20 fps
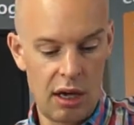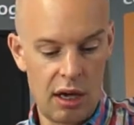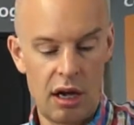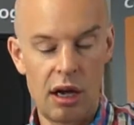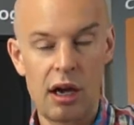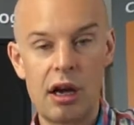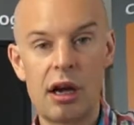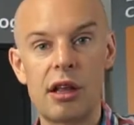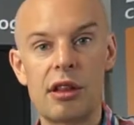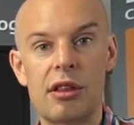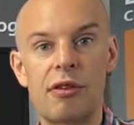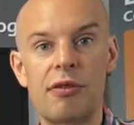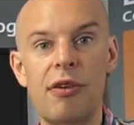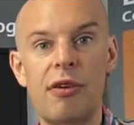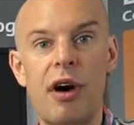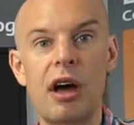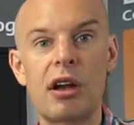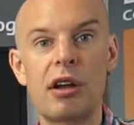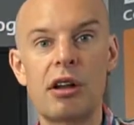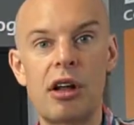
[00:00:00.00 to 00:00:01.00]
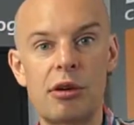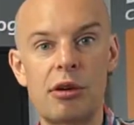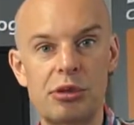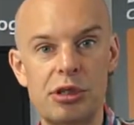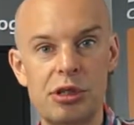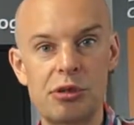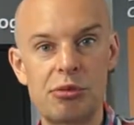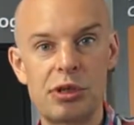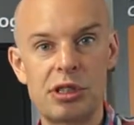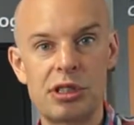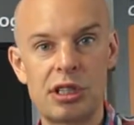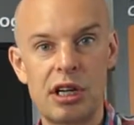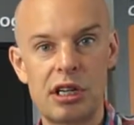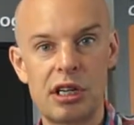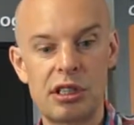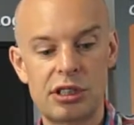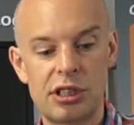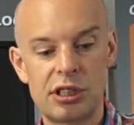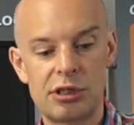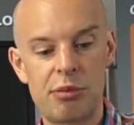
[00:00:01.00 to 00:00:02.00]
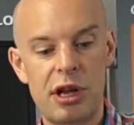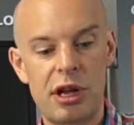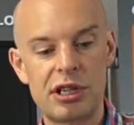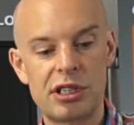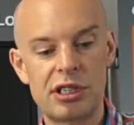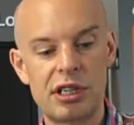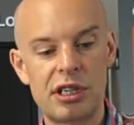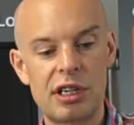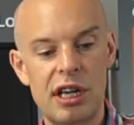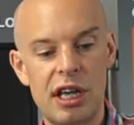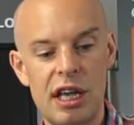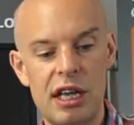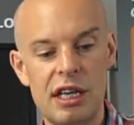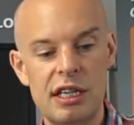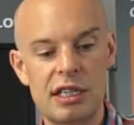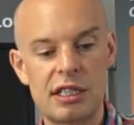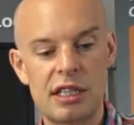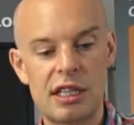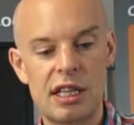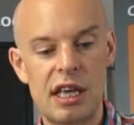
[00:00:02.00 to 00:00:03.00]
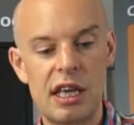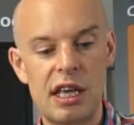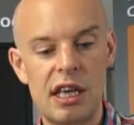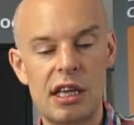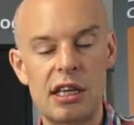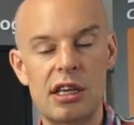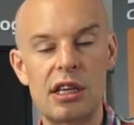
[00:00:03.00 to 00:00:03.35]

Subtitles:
The final option, which I'll just mention, is the